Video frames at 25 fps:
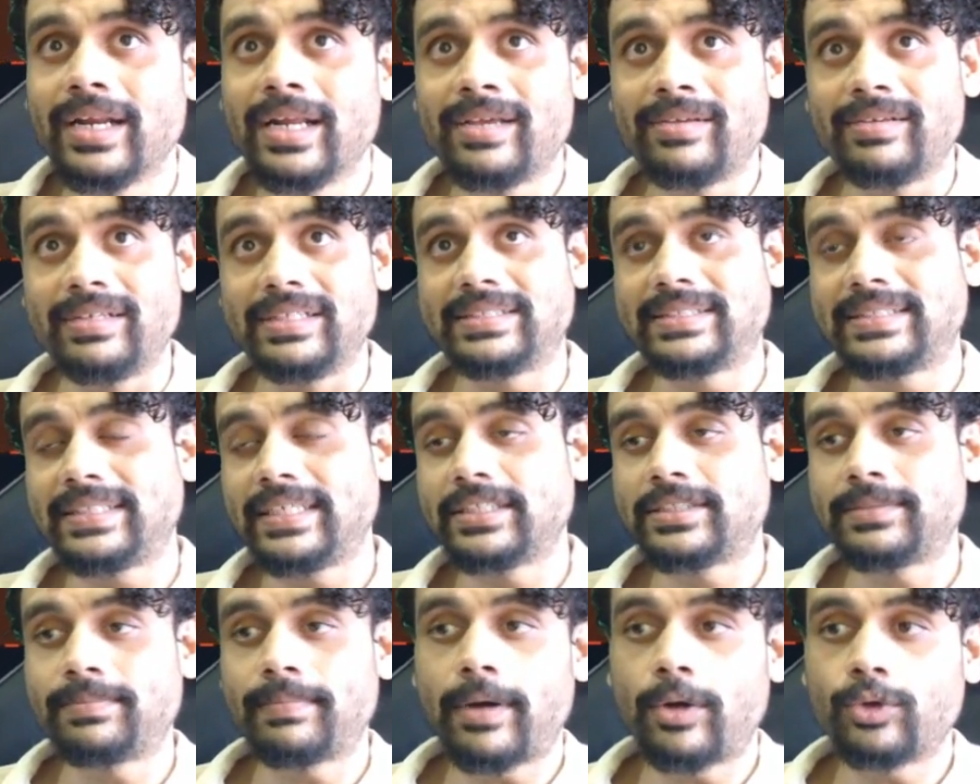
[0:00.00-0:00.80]
You'll see
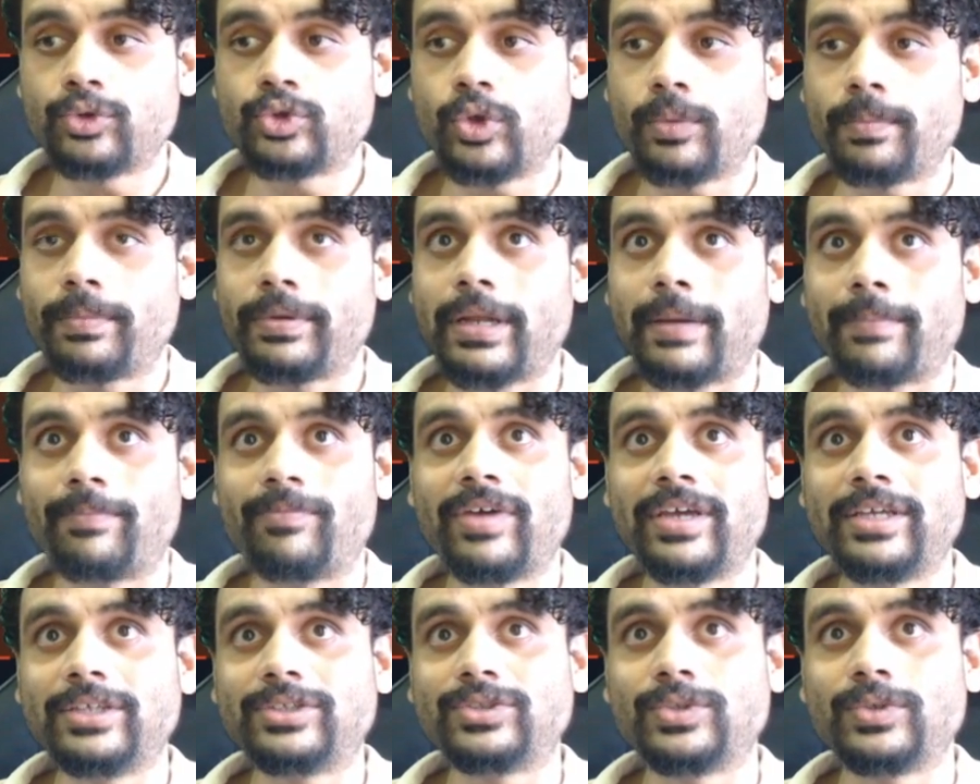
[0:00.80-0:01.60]
its mouths open up
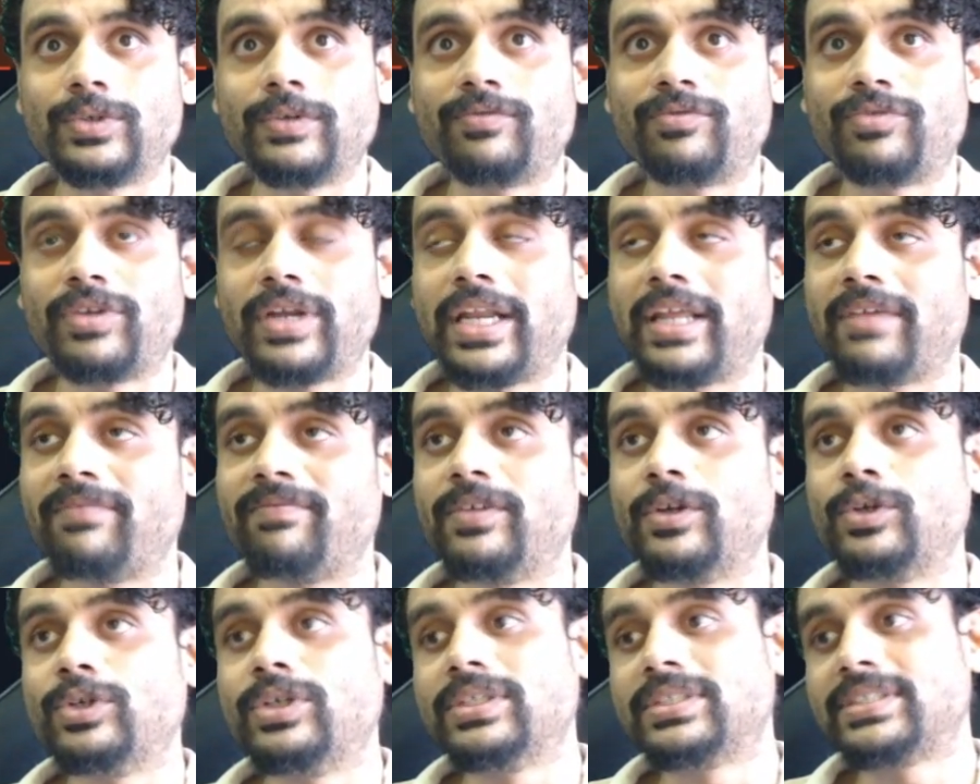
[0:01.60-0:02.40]
very soon if trading
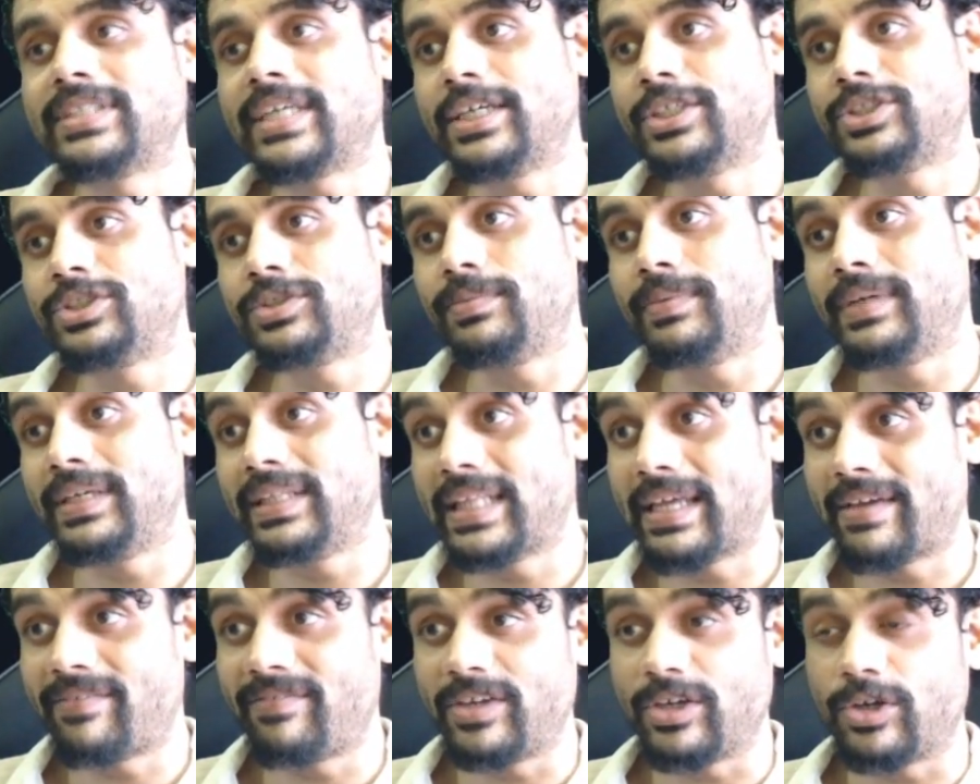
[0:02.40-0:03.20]
view decides to be.
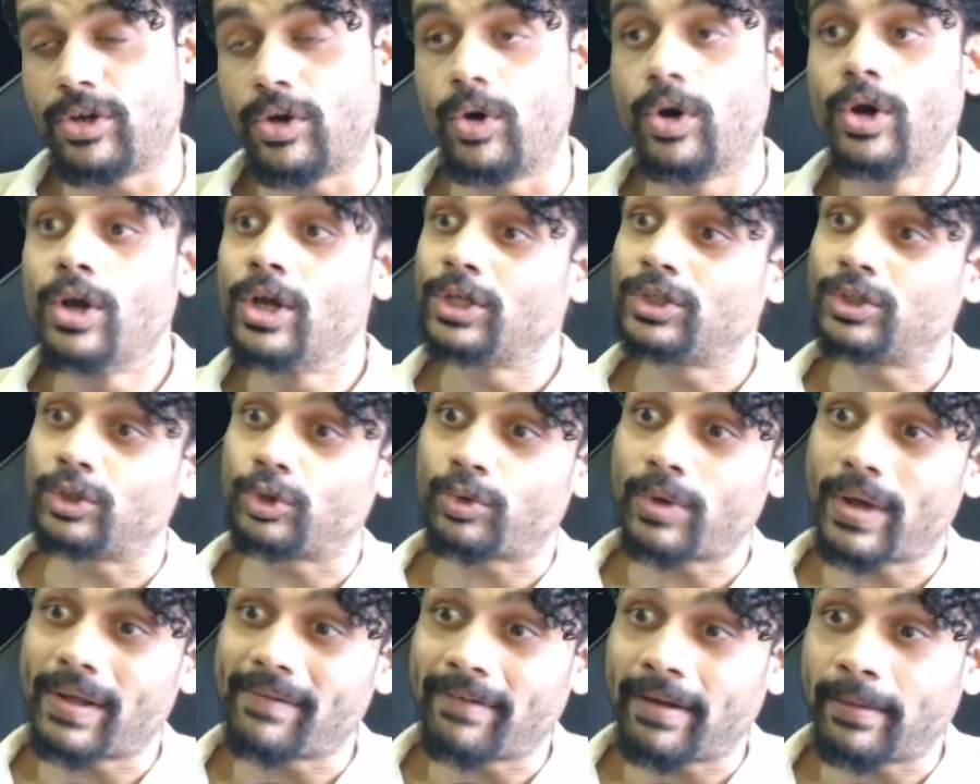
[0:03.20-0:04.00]
There we go. So
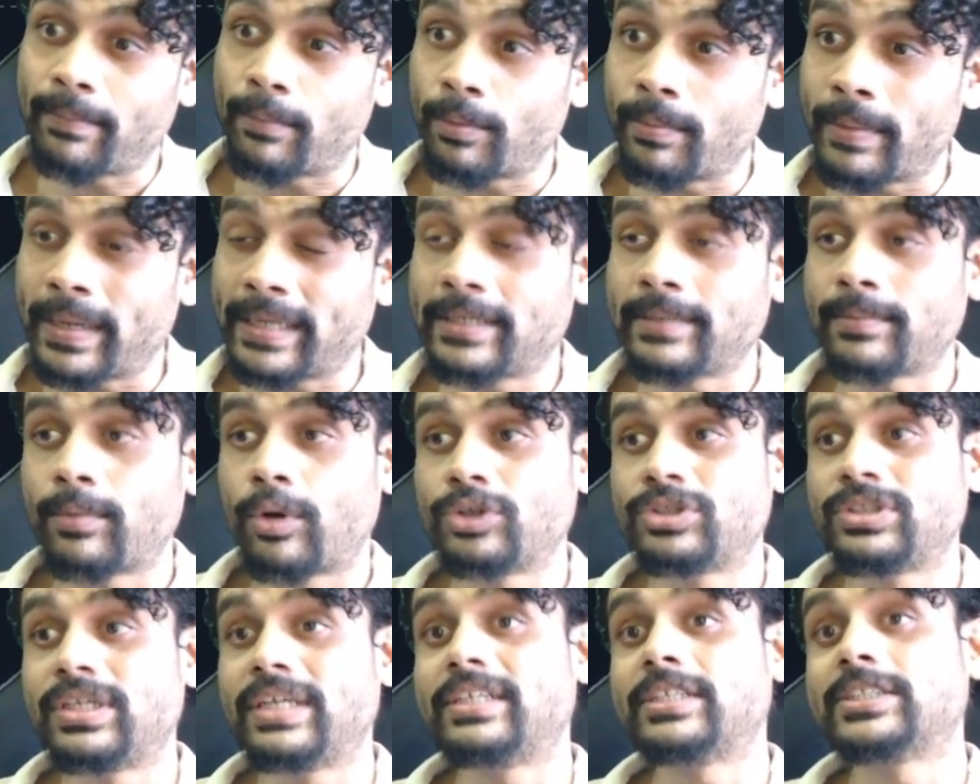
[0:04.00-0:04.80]
12-hour momentum
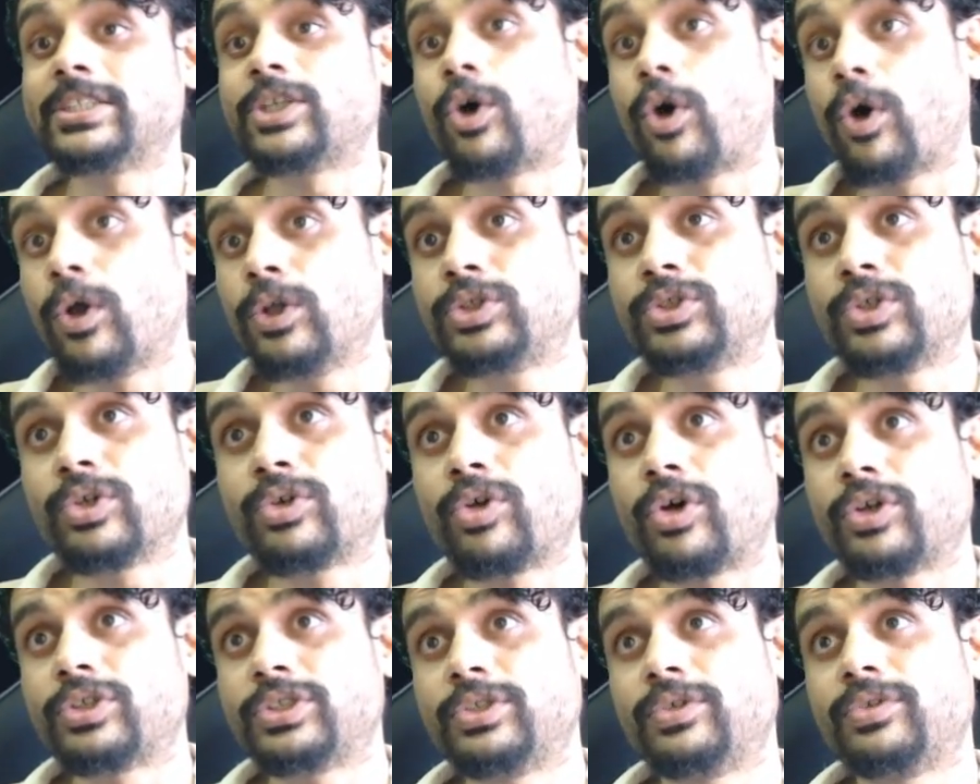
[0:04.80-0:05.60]
oscillators are also
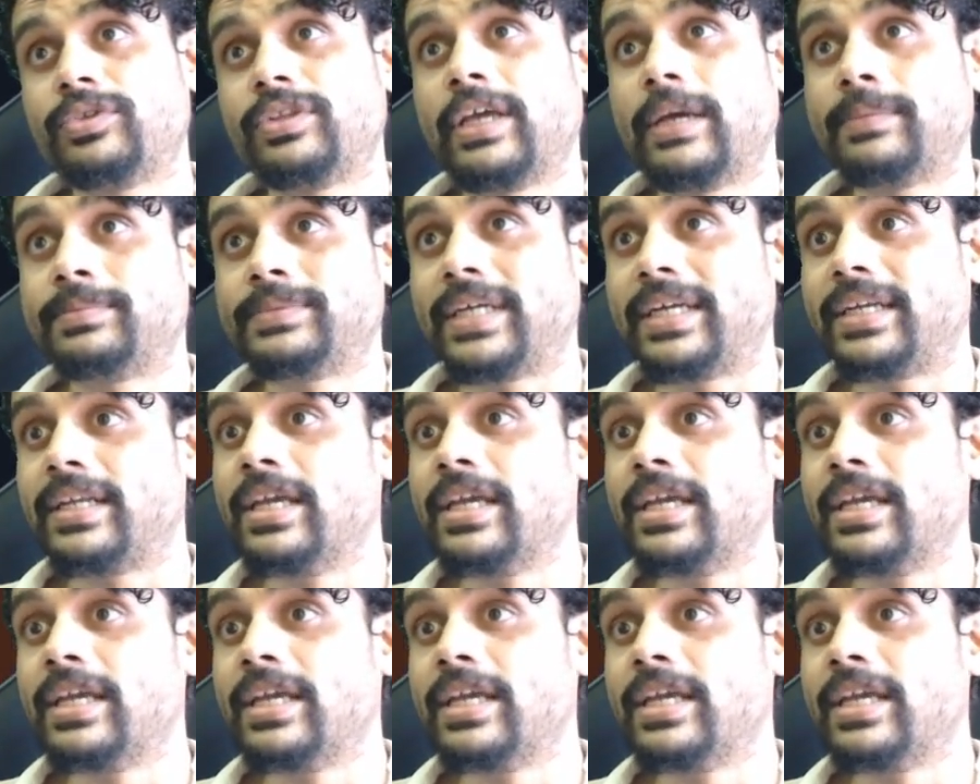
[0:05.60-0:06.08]
crossing to the upside,